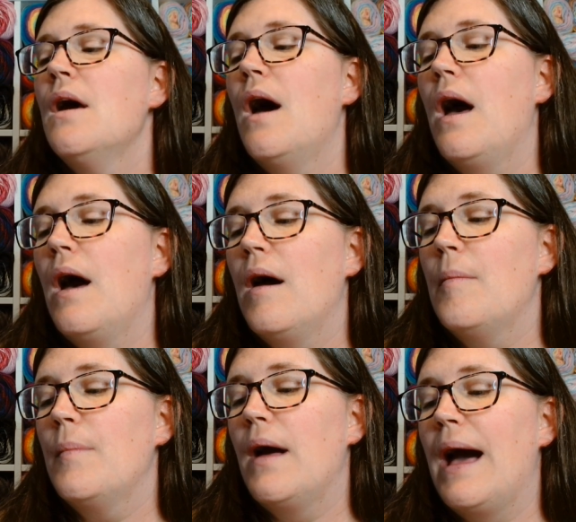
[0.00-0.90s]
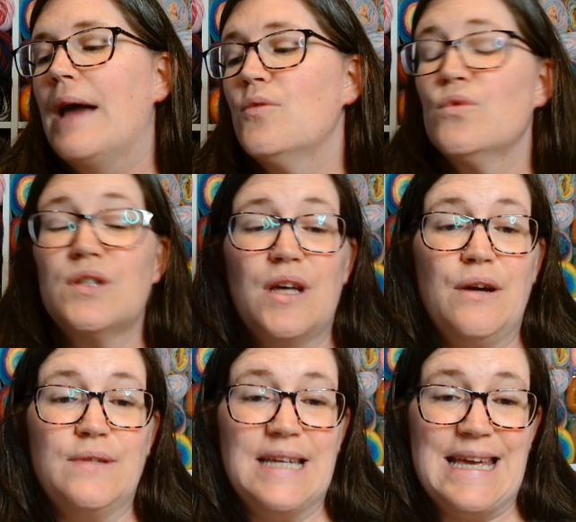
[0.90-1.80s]
And
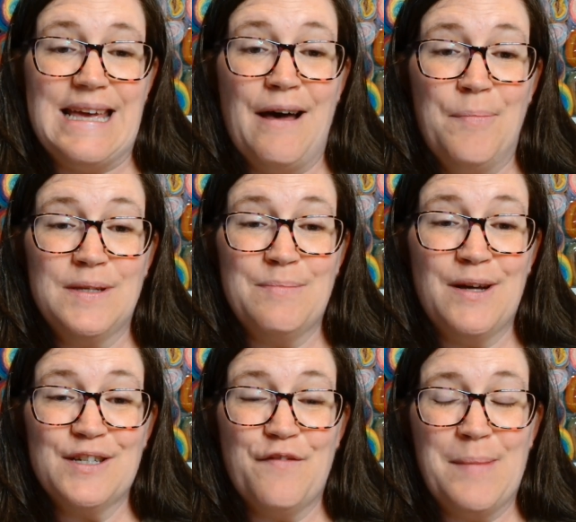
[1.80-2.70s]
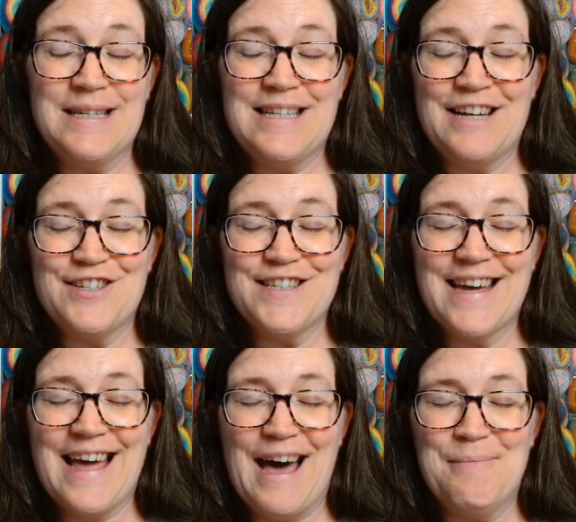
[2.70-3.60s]
also to eat up as much of my stash as I
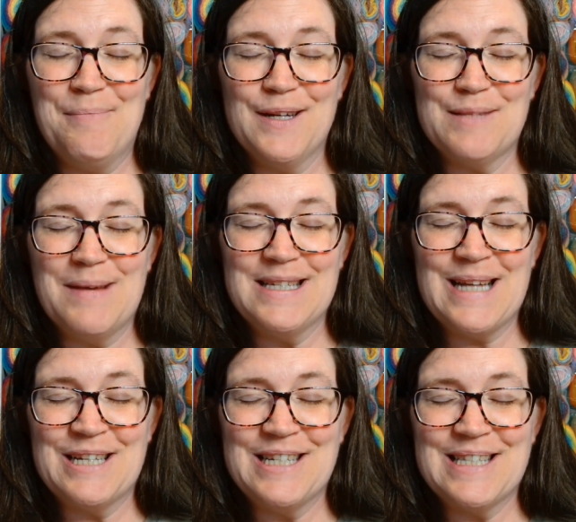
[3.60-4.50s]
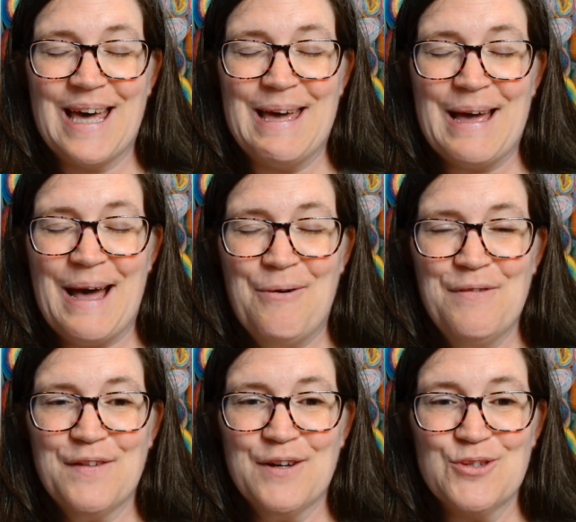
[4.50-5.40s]
can, because my stash is getting out
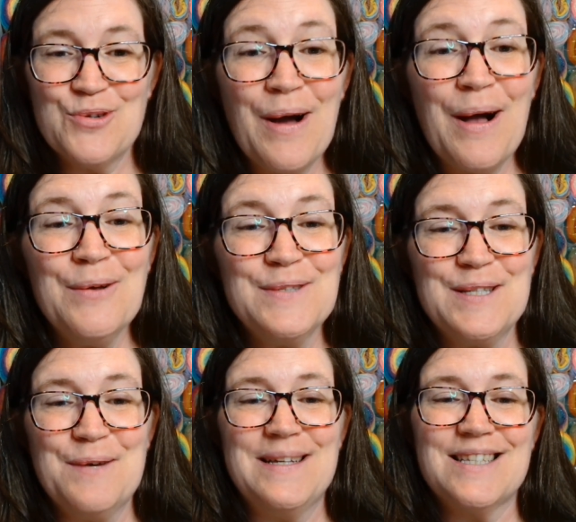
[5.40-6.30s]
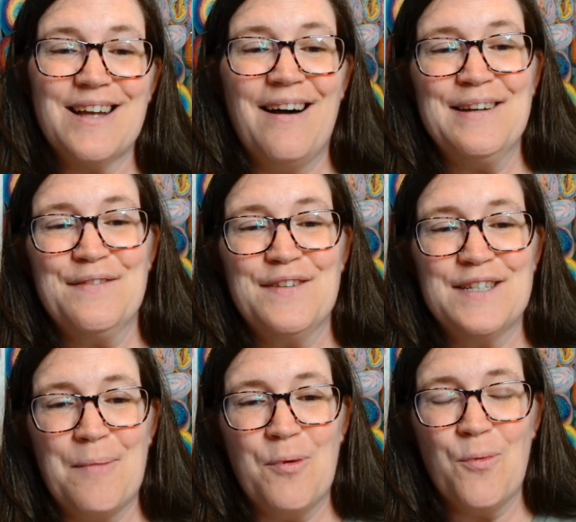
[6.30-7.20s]
of control. So it's kind of a
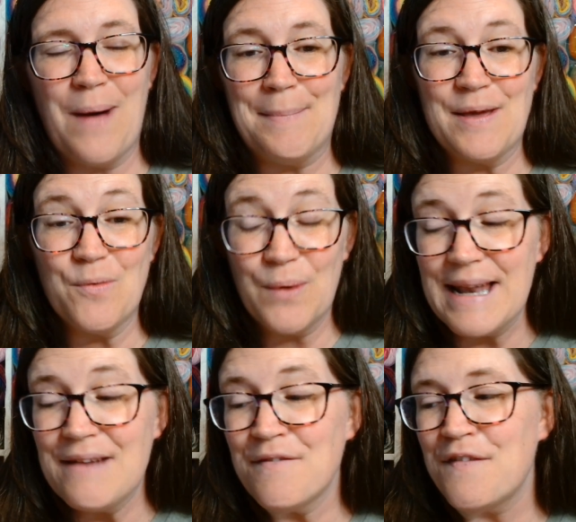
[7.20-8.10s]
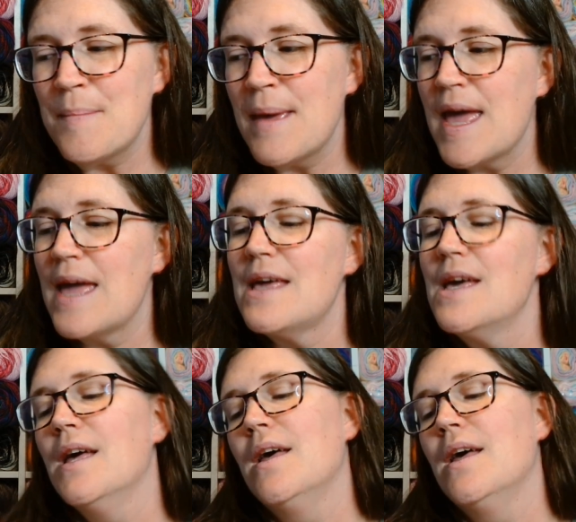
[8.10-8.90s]
double whammy win for me.